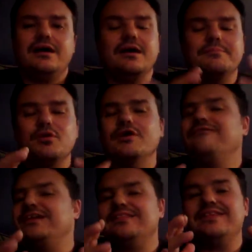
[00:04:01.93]
Our
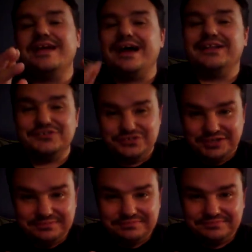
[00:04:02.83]
perfect
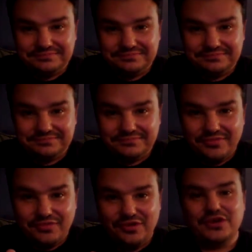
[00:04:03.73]
theology,
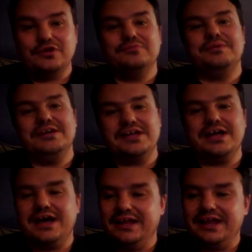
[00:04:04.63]
theo meaning
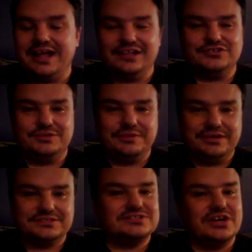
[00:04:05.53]
God and ology
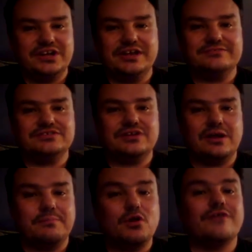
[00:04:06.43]
being study of, so
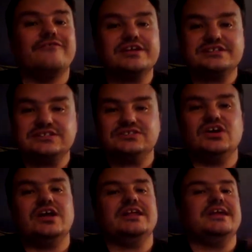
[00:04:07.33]
our perfect
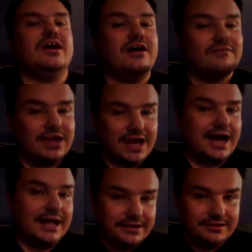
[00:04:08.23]
study of
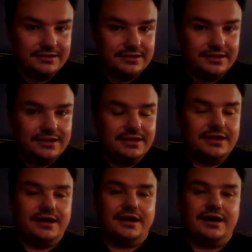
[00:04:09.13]
God.
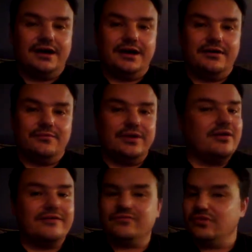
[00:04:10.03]
We
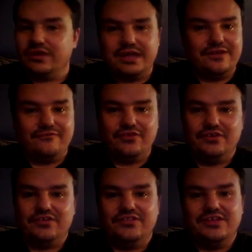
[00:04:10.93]
don't have to look any
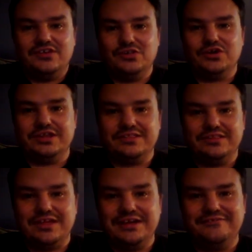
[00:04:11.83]
further than to look at
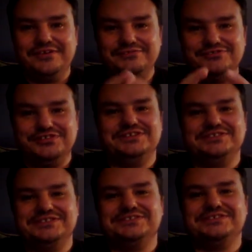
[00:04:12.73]
the life of
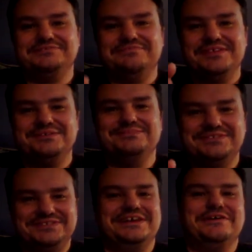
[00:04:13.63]
Jesus
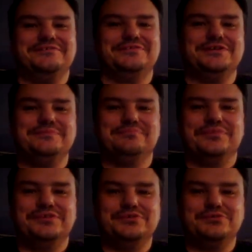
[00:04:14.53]
himself,
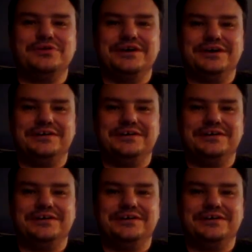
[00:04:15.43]
who